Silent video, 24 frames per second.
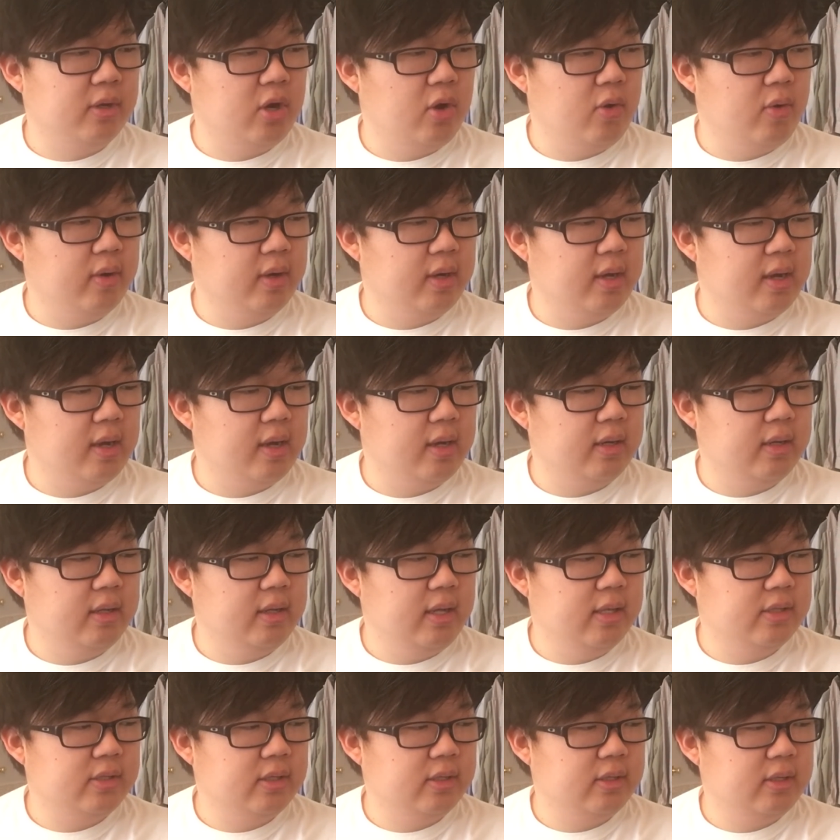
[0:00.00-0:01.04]
going on.
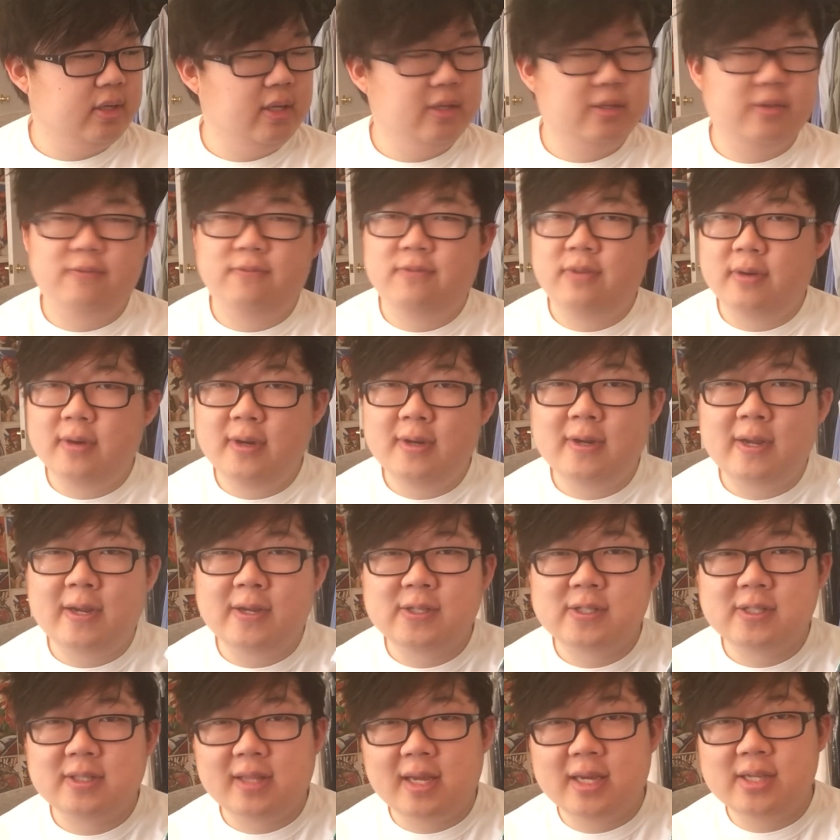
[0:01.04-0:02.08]
It's a it's a very
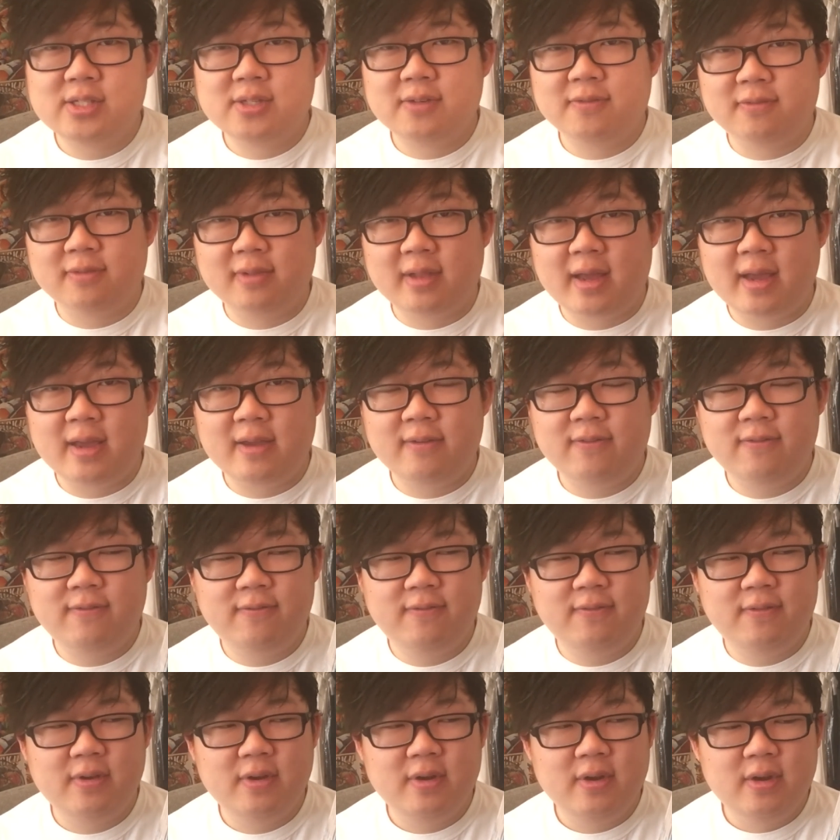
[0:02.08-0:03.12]
nice slice of
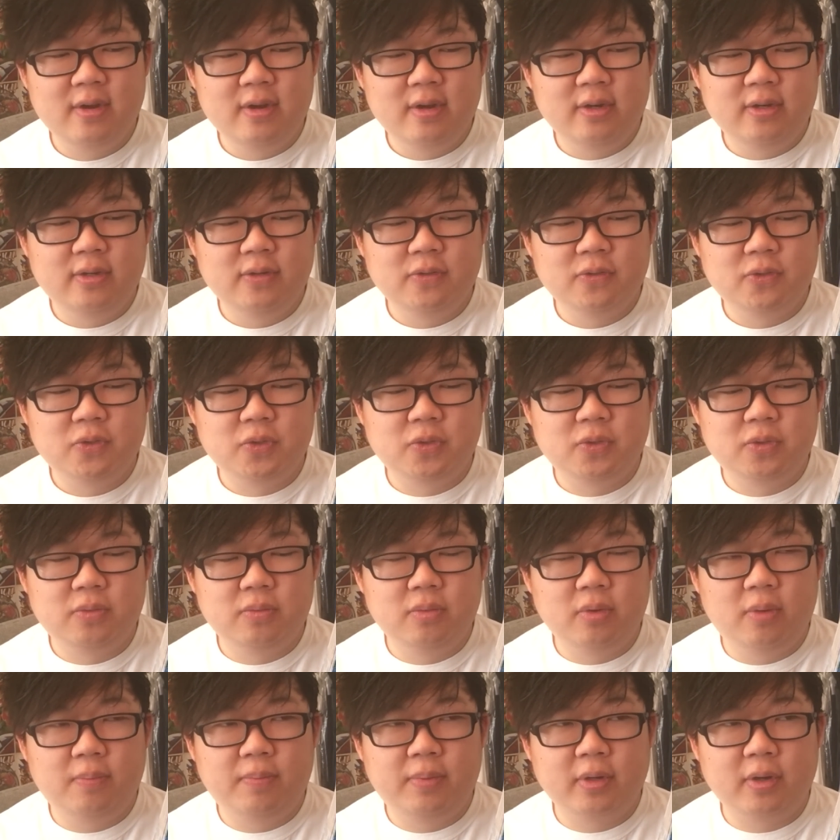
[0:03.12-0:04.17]
life
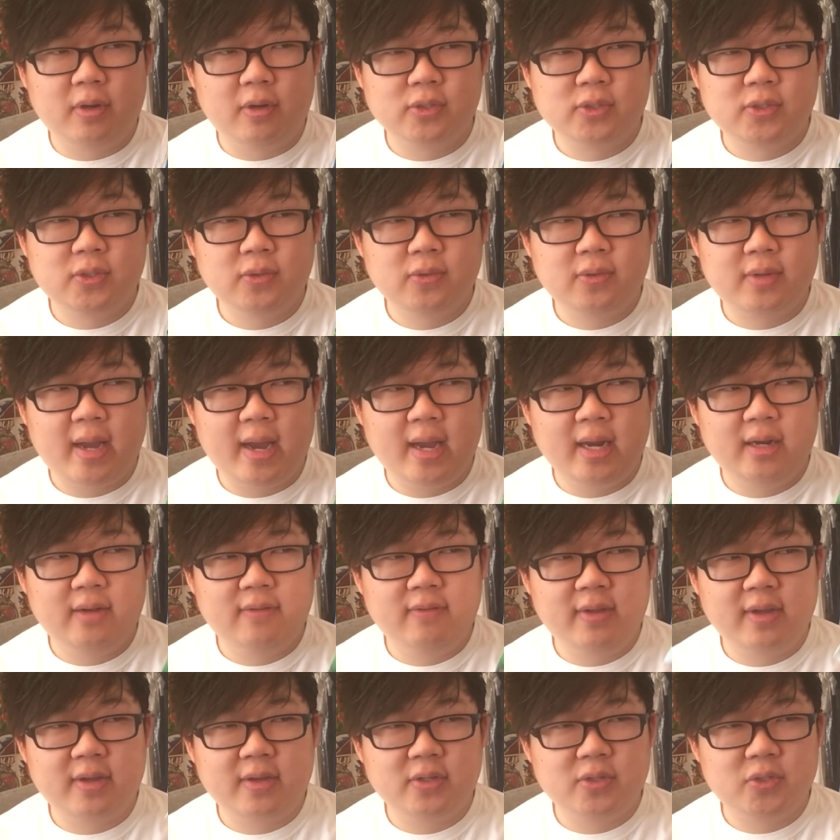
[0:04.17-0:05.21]
but also kind
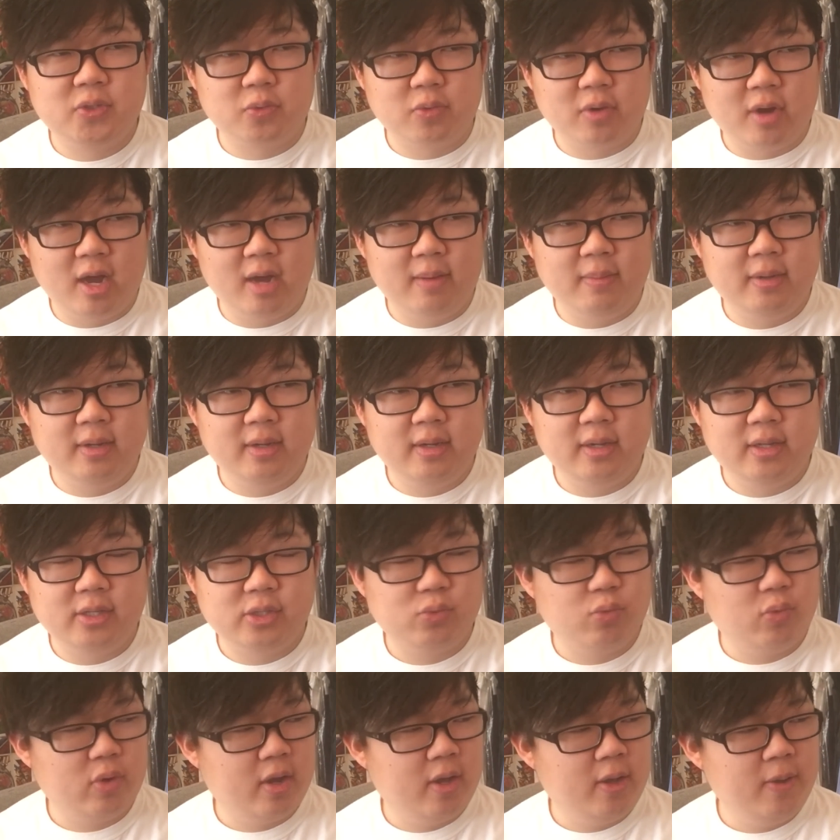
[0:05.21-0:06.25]
of like a drama
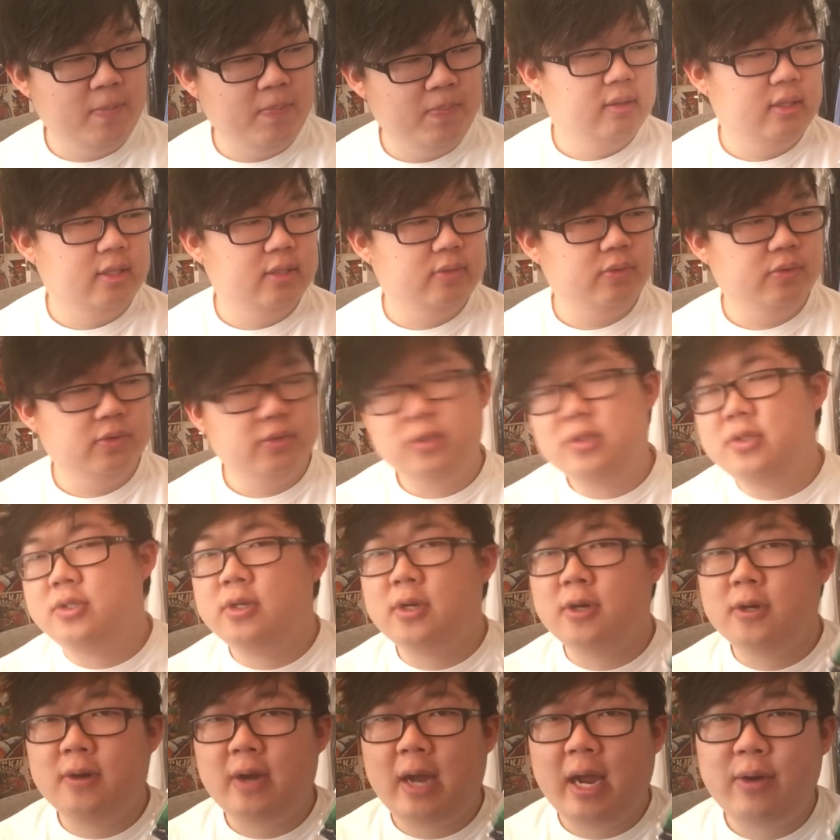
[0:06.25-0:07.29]
as well. This was a
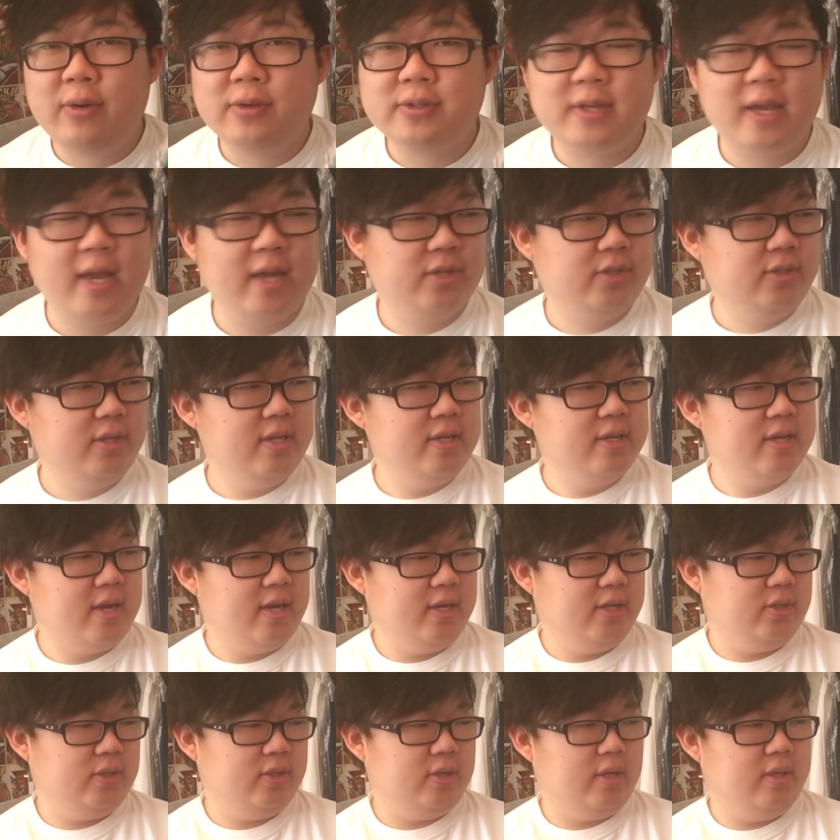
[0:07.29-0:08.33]
show I was actually
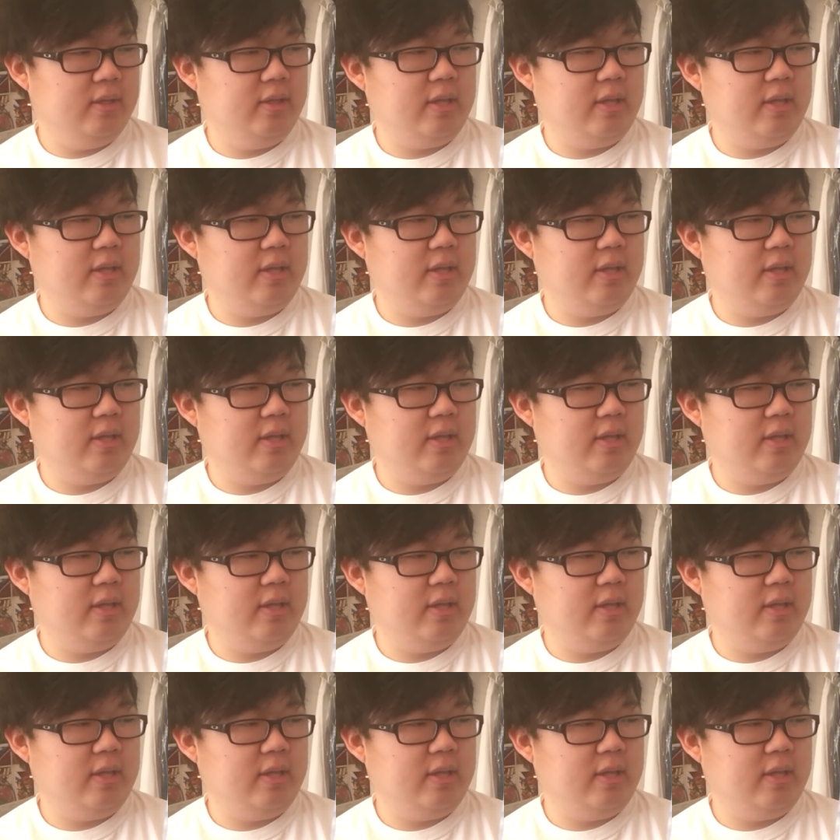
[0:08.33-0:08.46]
not